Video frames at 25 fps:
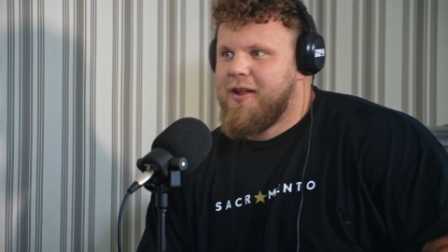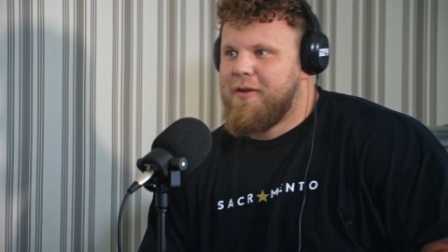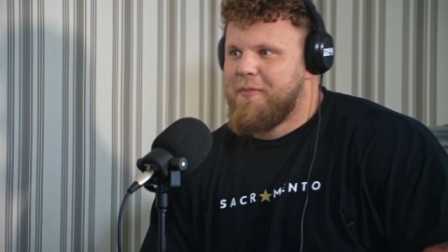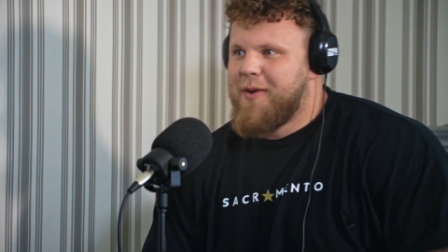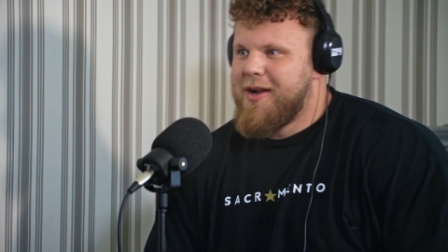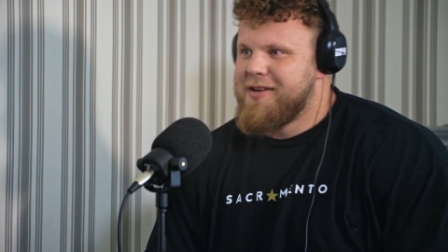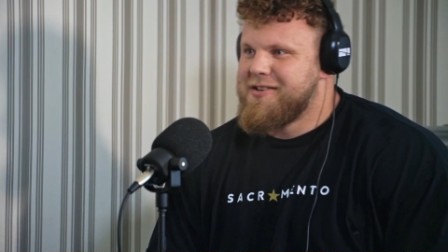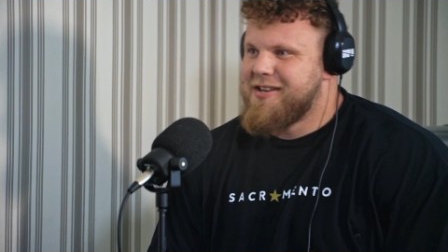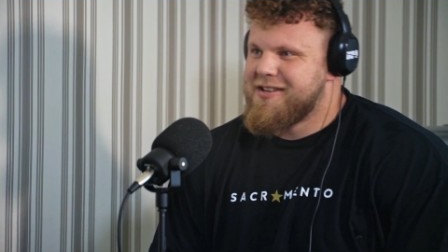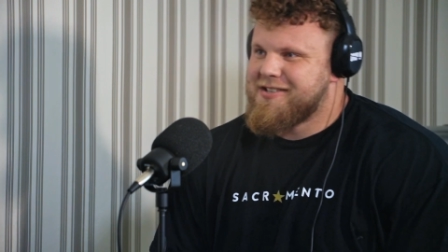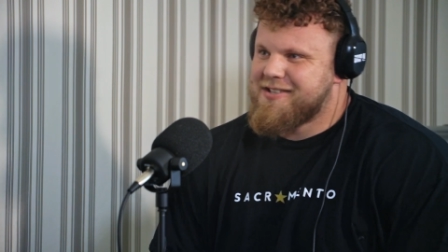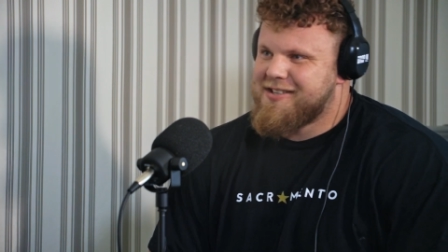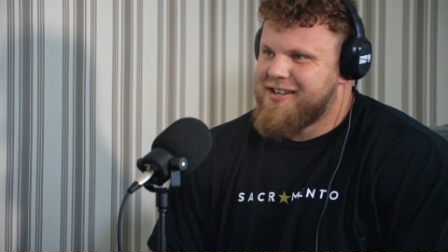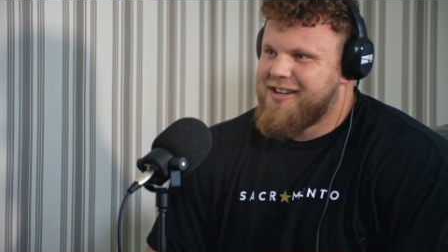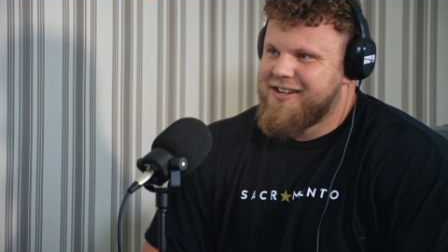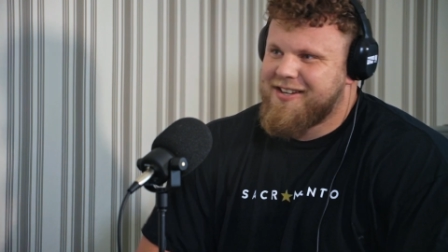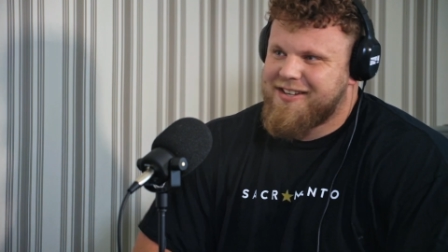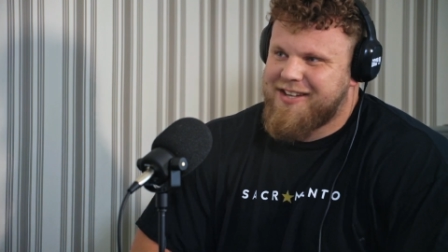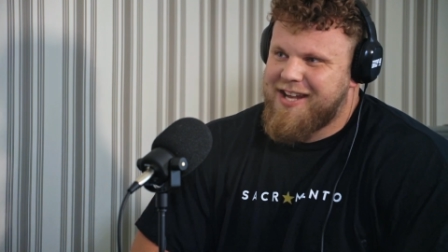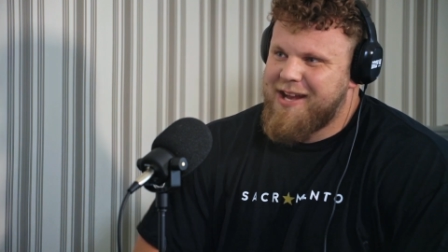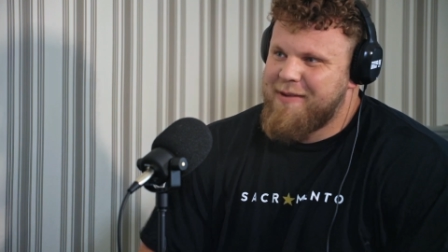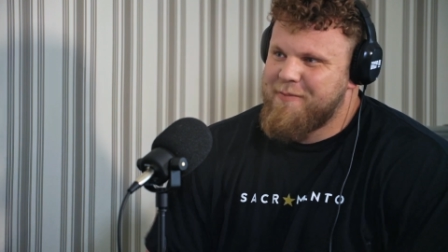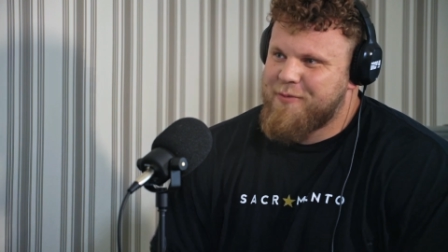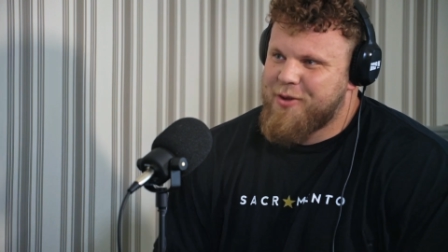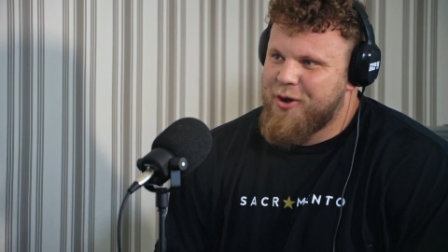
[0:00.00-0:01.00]
by just like
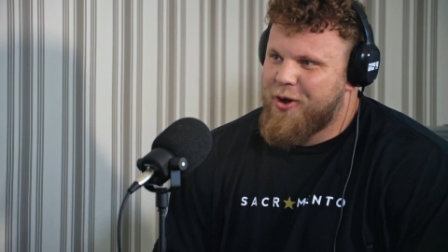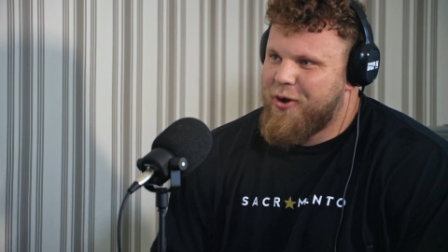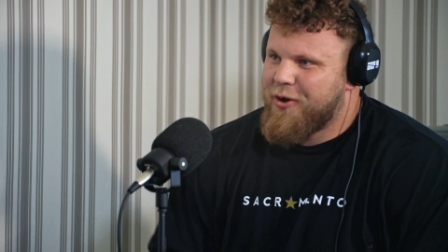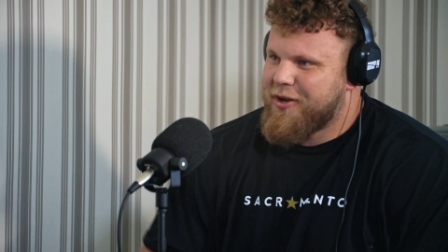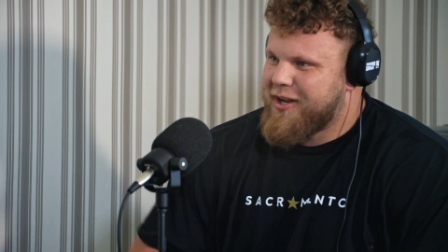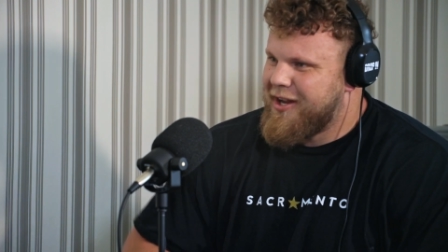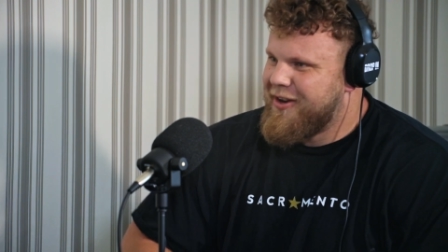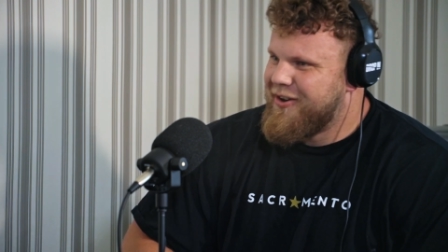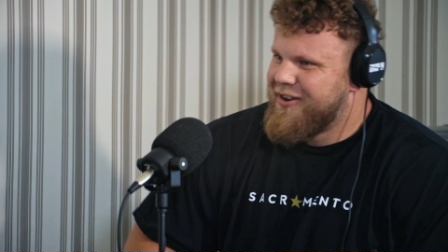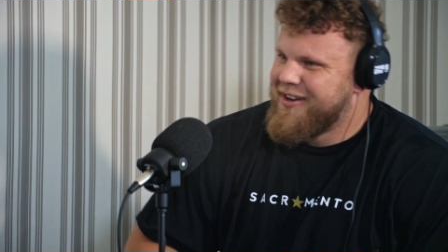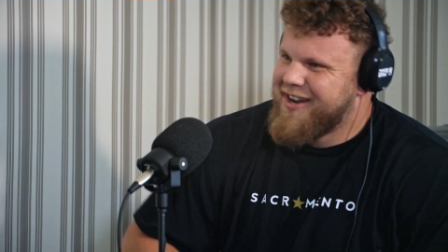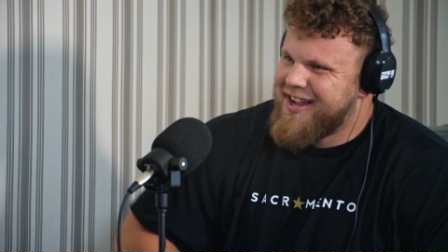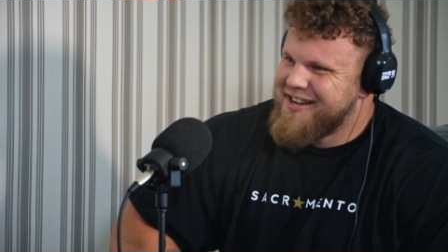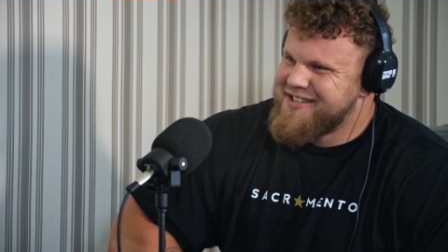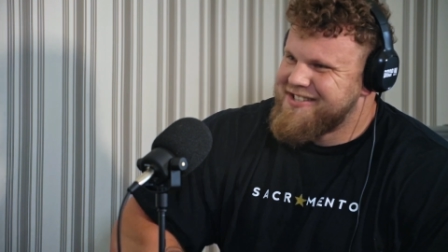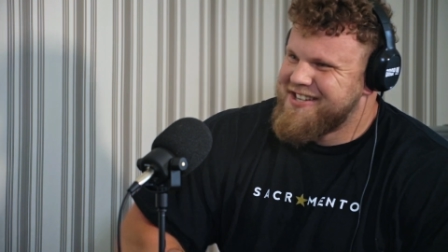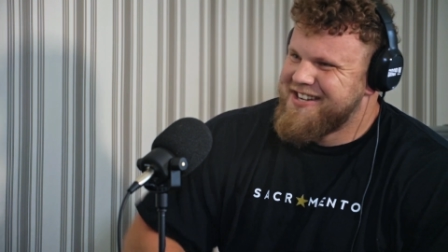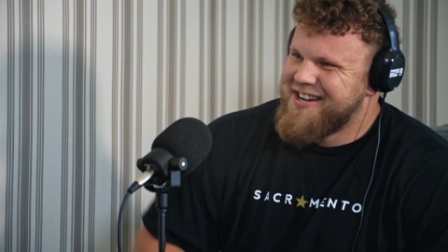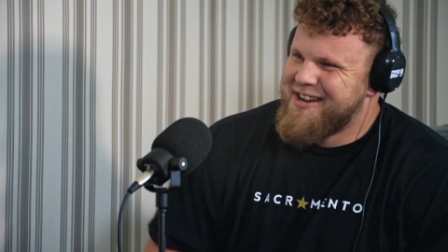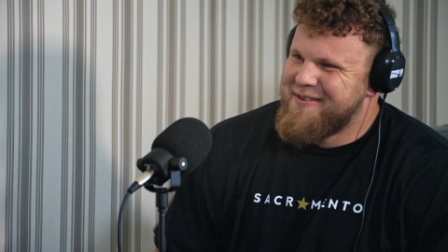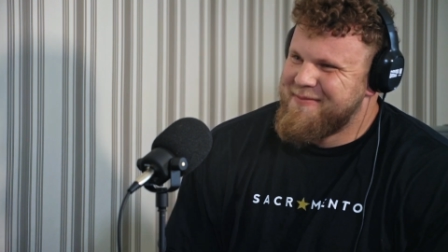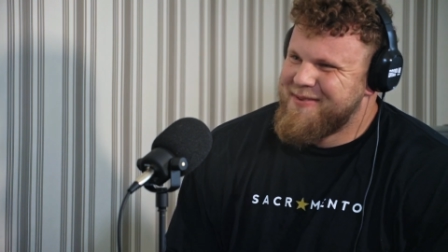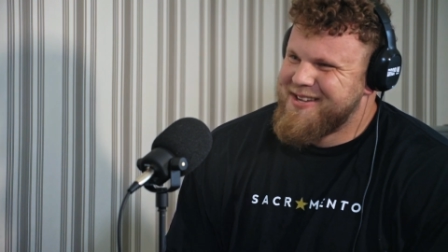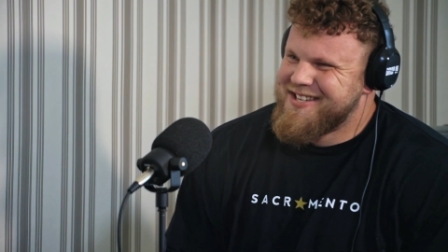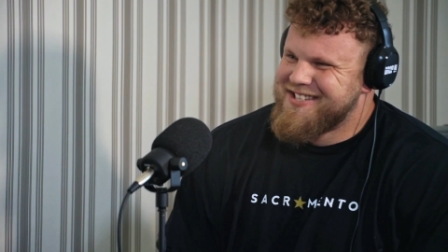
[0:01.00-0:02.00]
keep talking or
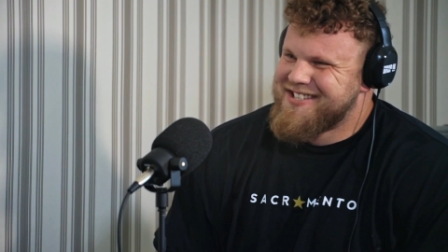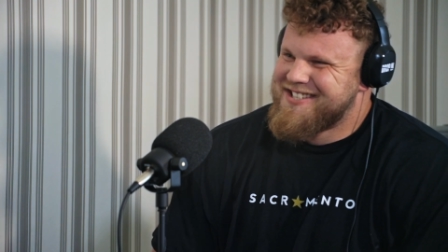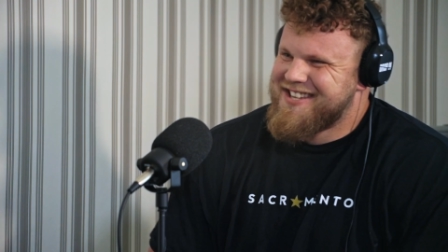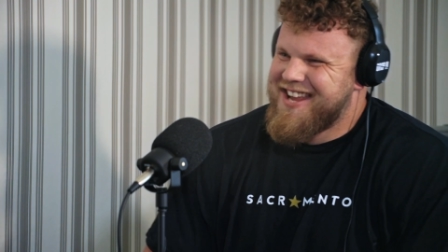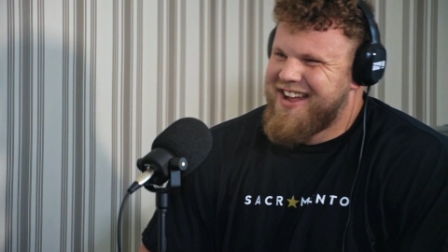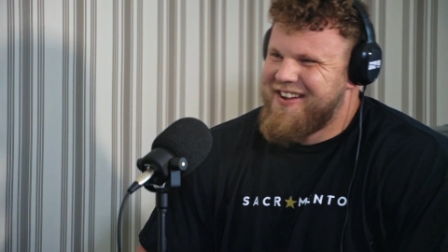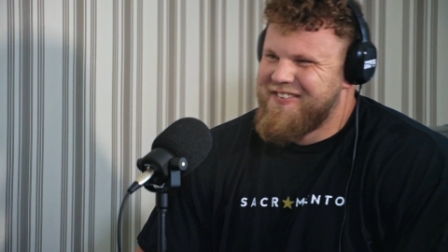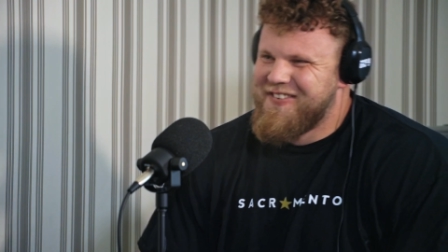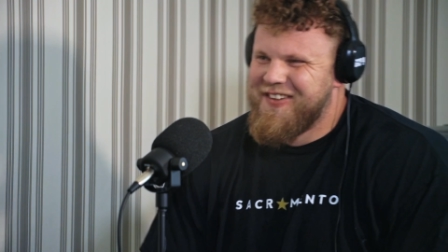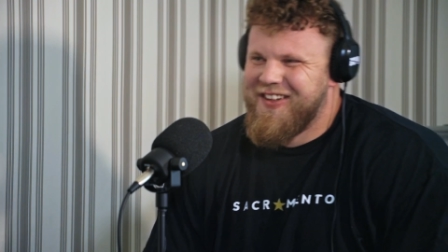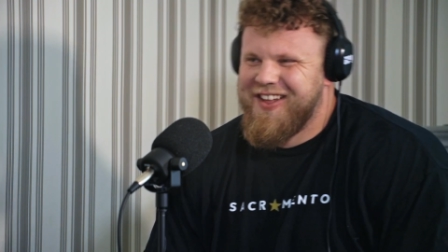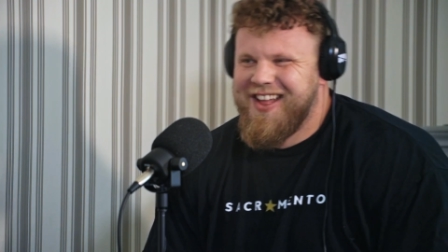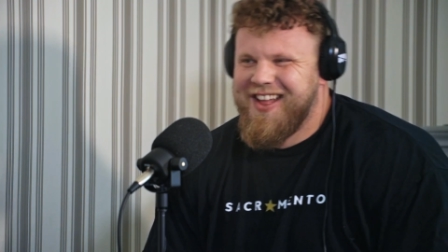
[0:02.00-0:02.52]
nudging him and stuff,